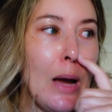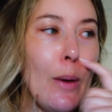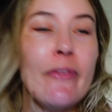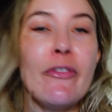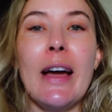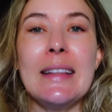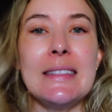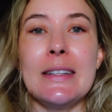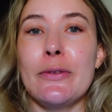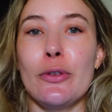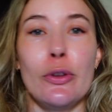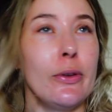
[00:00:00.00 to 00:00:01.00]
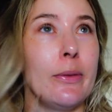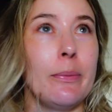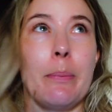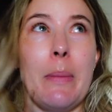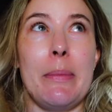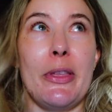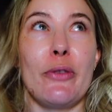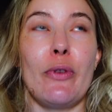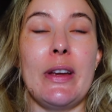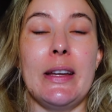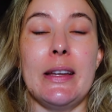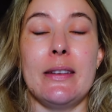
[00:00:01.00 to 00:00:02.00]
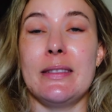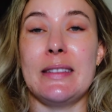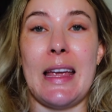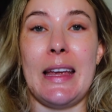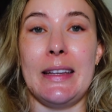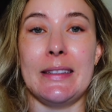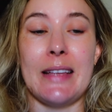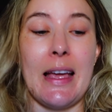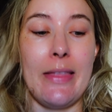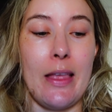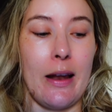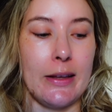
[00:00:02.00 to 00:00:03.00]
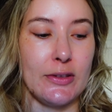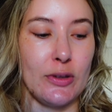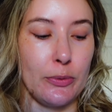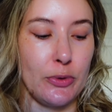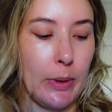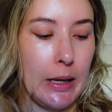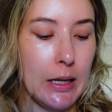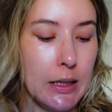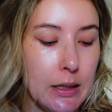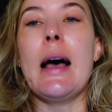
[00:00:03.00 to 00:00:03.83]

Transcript: However, I did it for maybe three days and then I stopped doing it.